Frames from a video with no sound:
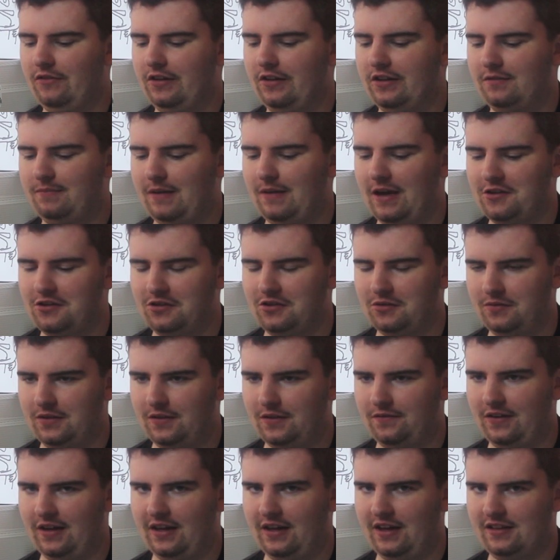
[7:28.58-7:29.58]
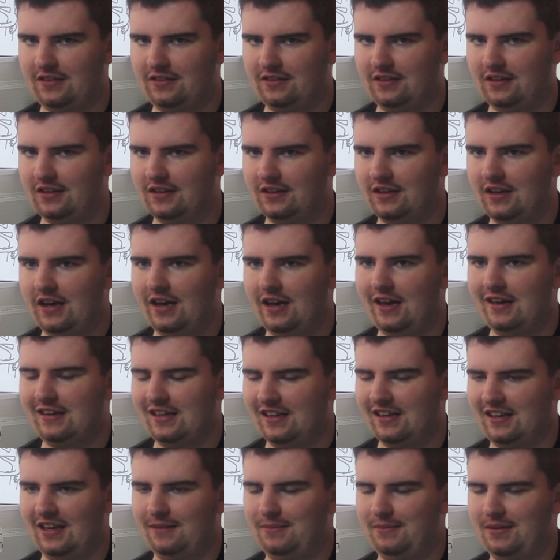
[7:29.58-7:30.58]
especially with the fact that
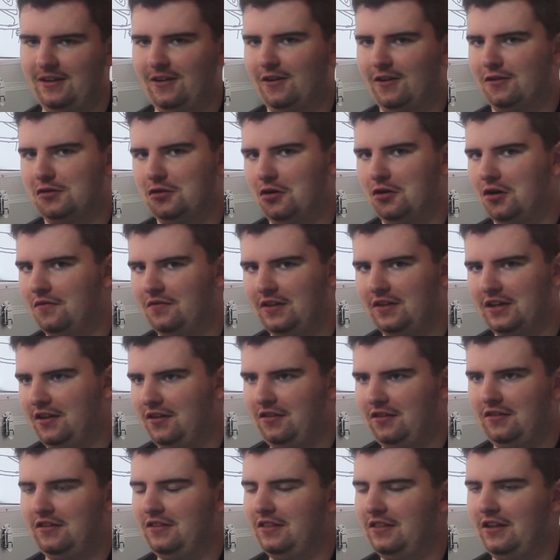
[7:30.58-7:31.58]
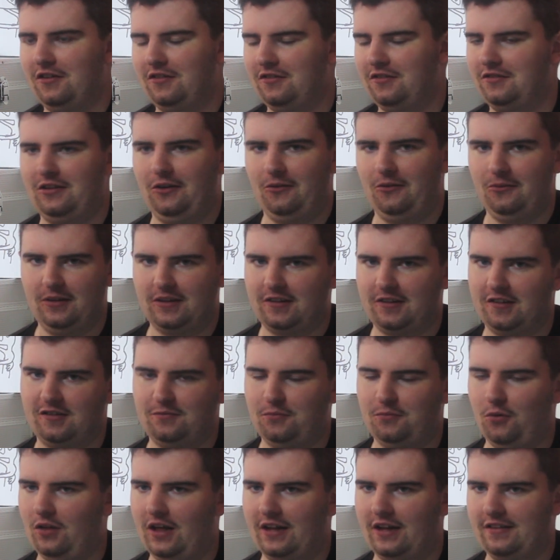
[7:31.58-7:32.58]
KKB are sort of like, they're still like a
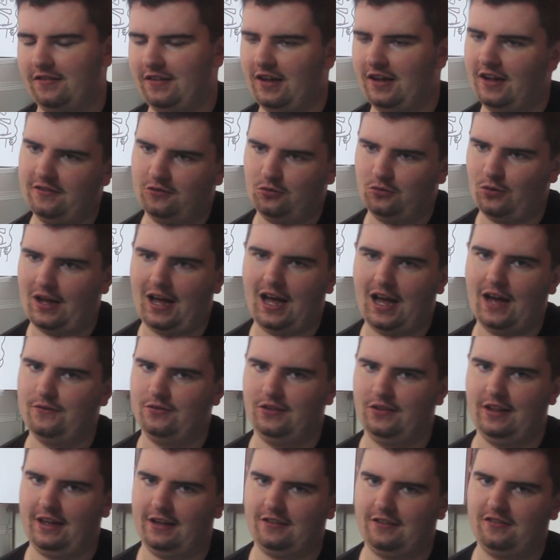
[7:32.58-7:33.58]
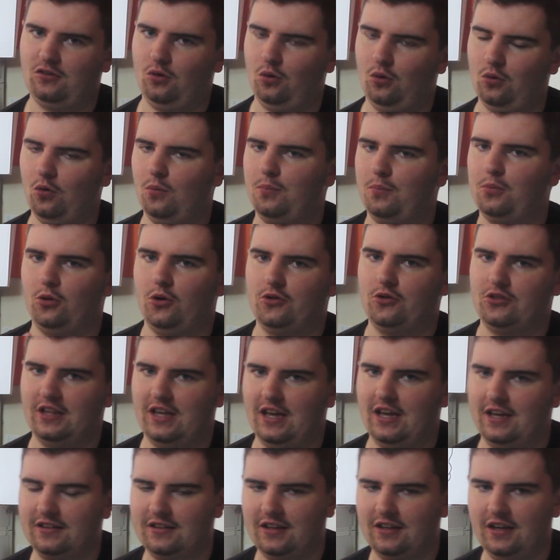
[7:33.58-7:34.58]
small artist as well, having like a solo
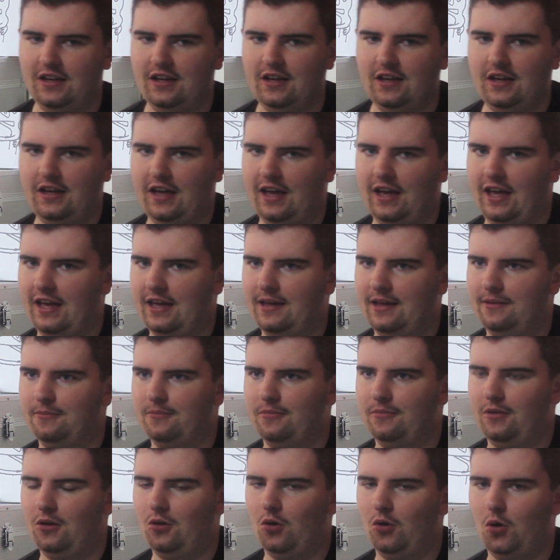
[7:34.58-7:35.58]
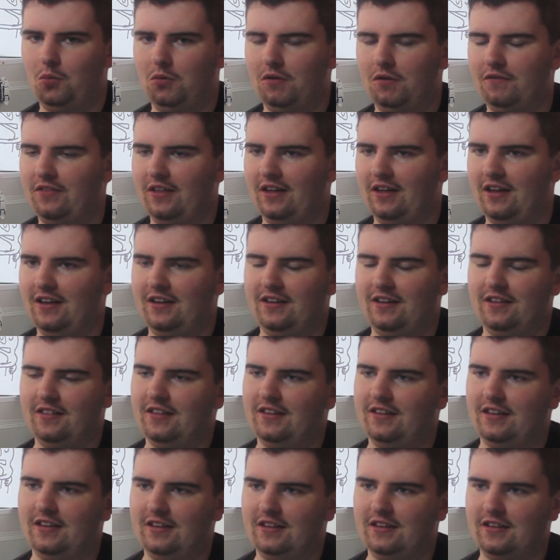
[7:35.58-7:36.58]
project along with that,
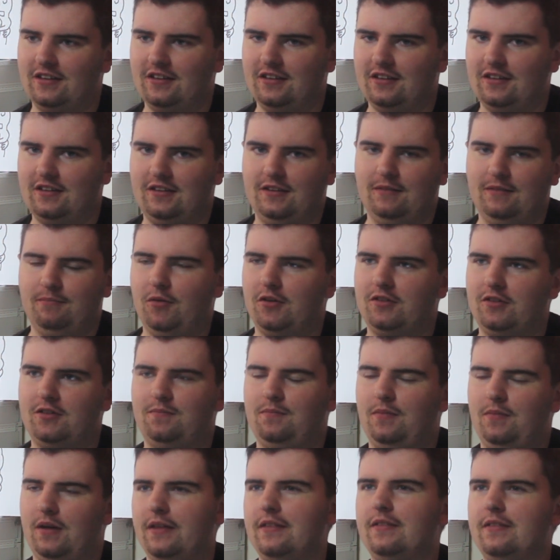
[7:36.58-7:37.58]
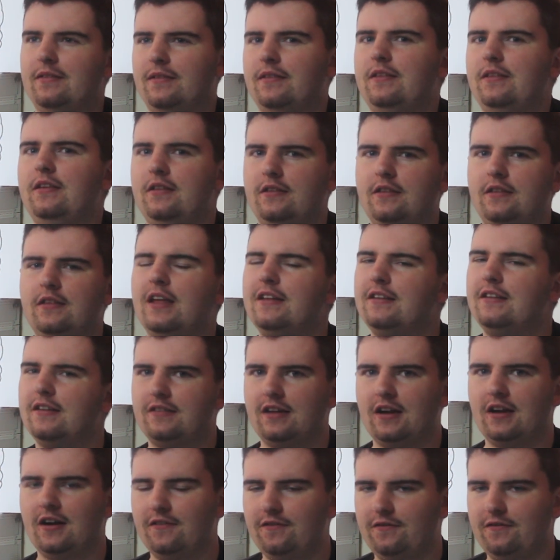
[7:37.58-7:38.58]
like they
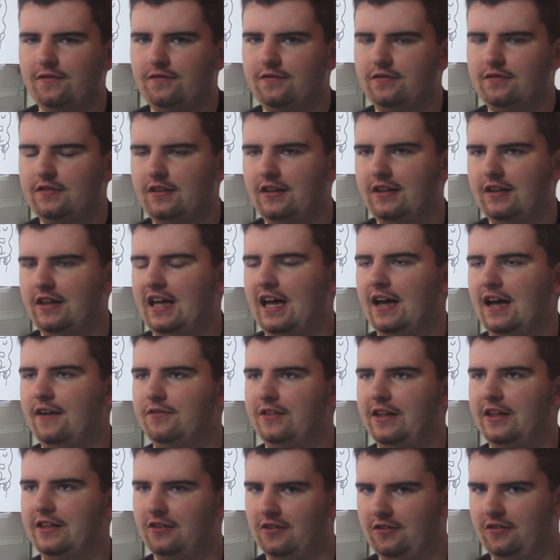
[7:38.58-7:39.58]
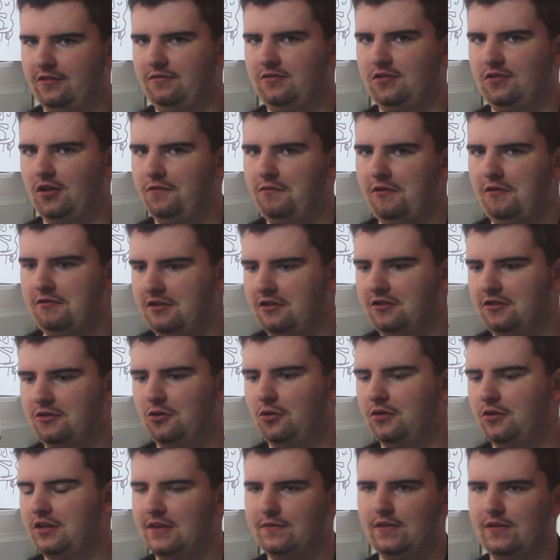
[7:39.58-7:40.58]
deserve to have like their stuff listened
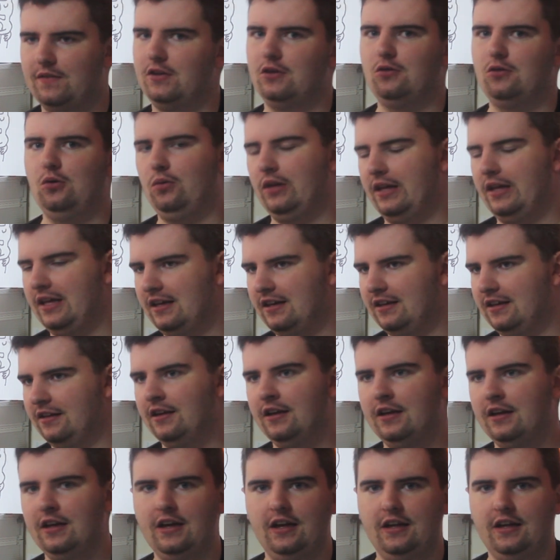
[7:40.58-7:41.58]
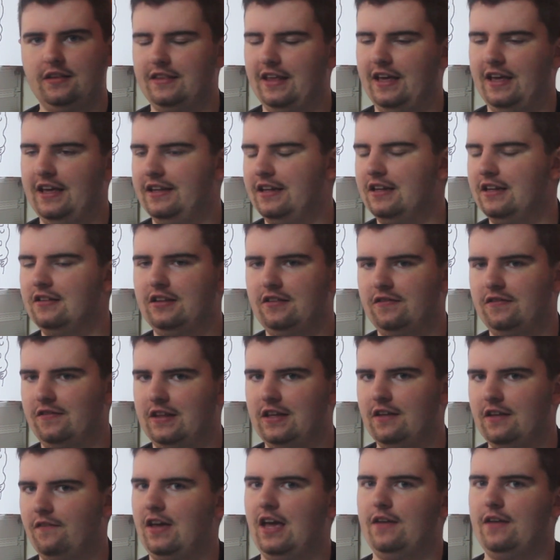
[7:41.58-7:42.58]
to, and even if you don't like it, then at least
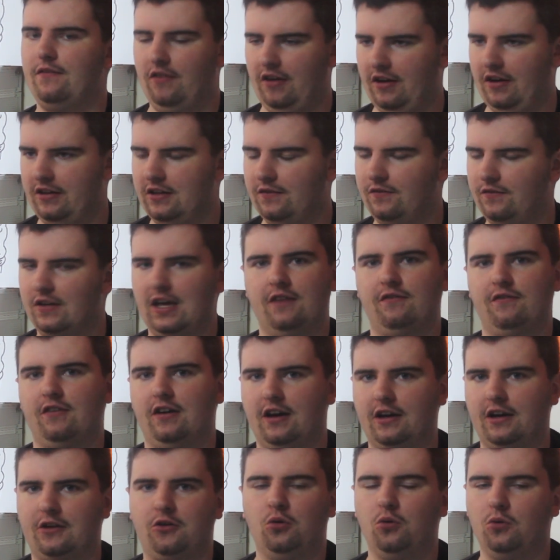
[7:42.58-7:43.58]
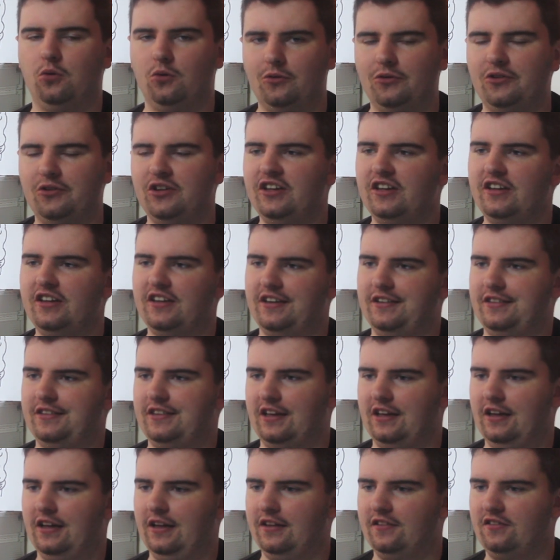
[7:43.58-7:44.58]
like you've gave it a go in
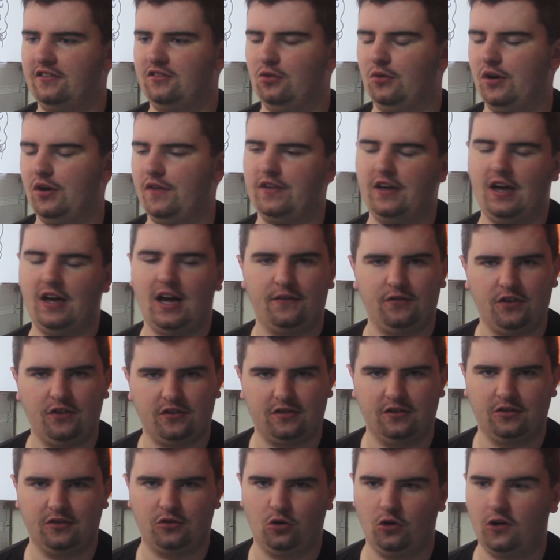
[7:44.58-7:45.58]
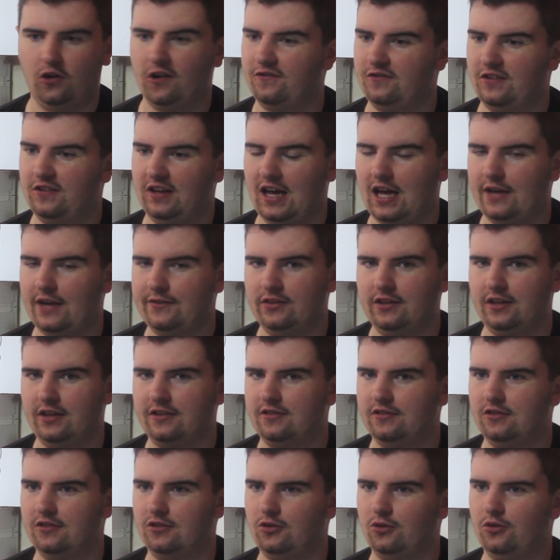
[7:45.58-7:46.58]
that. So if you have listened to it, or if you haven't
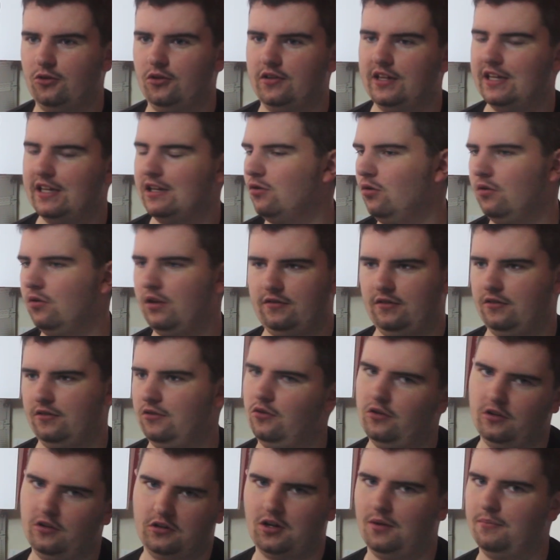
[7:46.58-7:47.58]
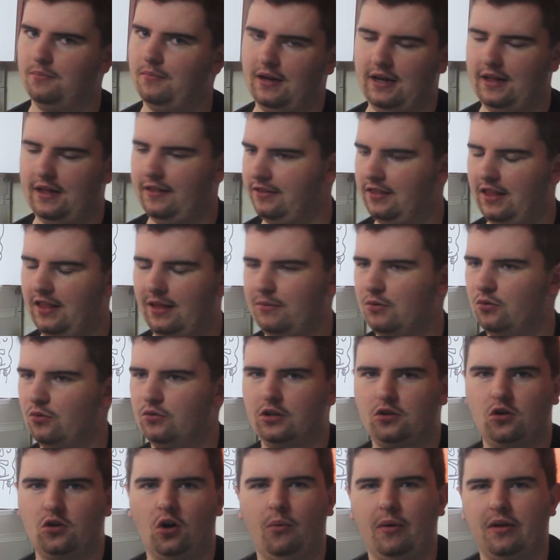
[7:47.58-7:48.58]
listened to it, like go listen to it, come back, let me know
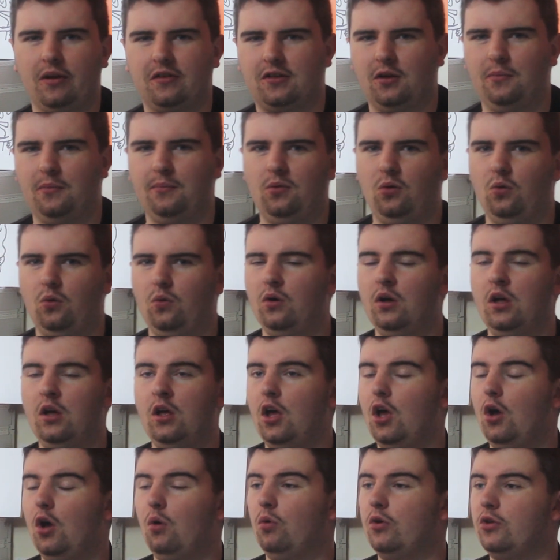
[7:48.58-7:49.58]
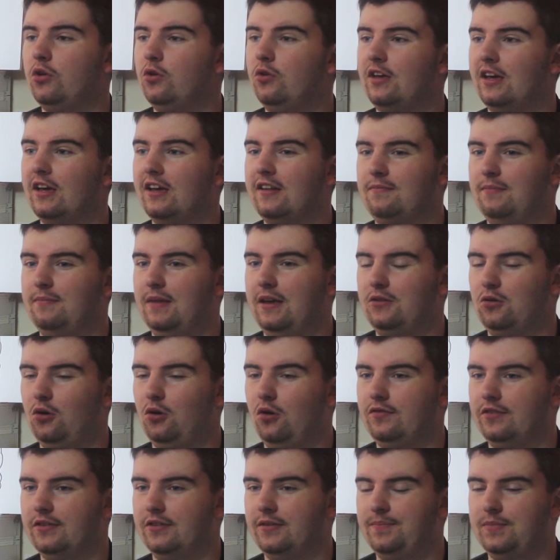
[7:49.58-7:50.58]
in the comments down below what you guys made
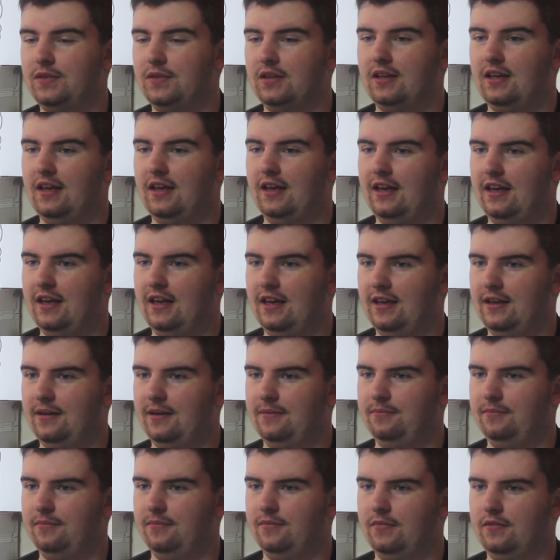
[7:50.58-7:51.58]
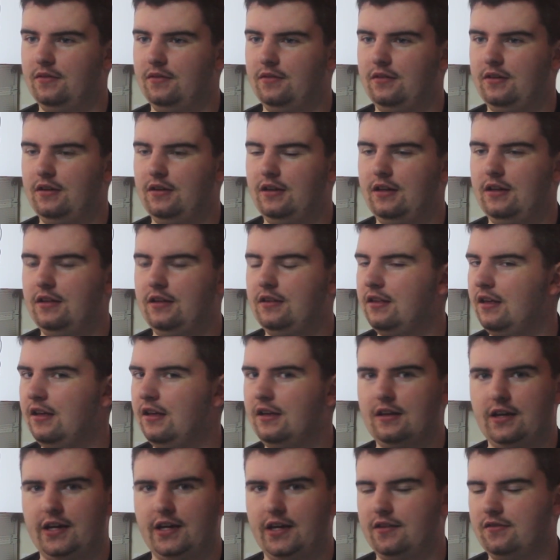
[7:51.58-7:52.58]
of it. And
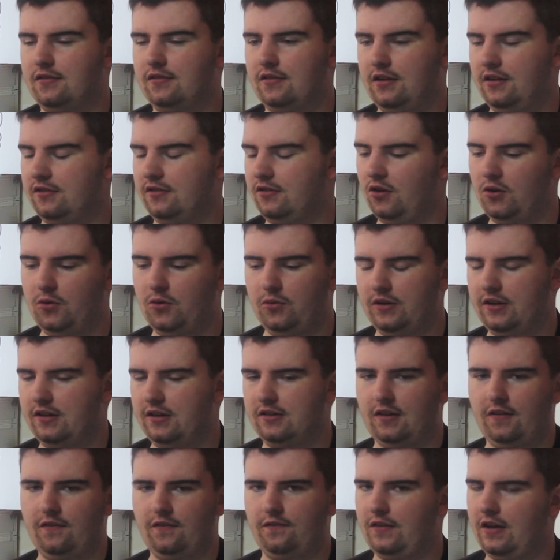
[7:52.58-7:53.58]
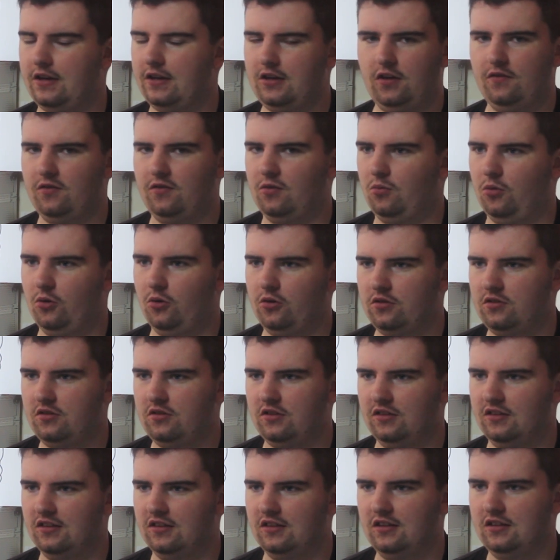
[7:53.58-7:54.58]
yeah guys, as always, thank you for
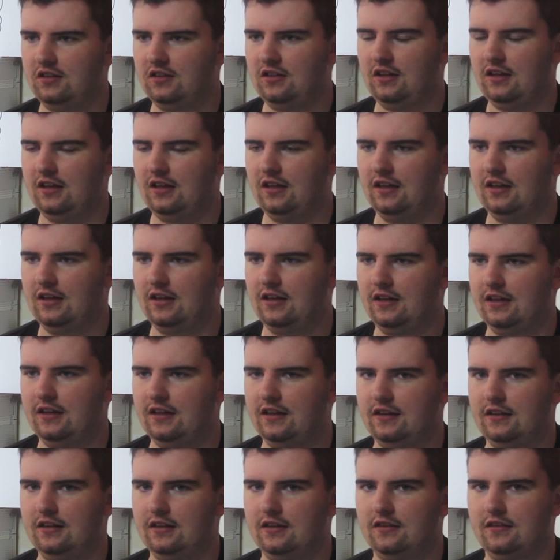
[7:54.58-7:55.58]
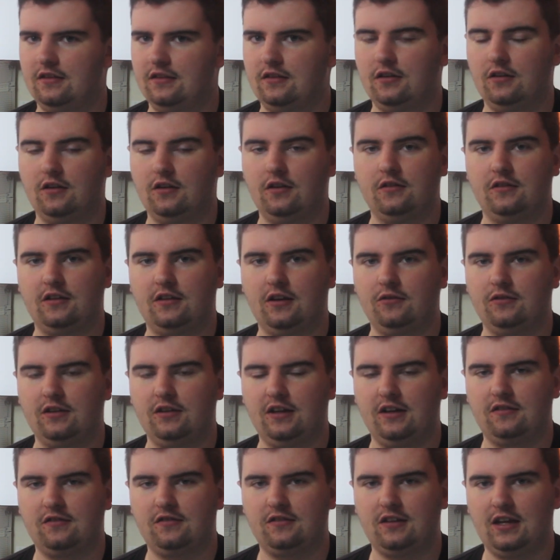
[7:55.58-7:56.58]
watching, and until
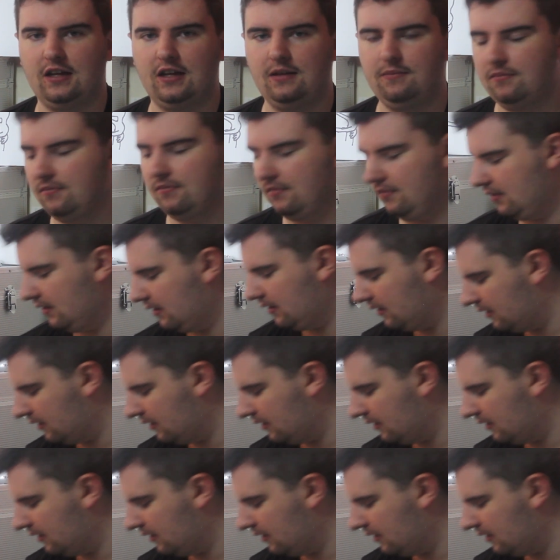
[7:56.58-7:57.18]
next time,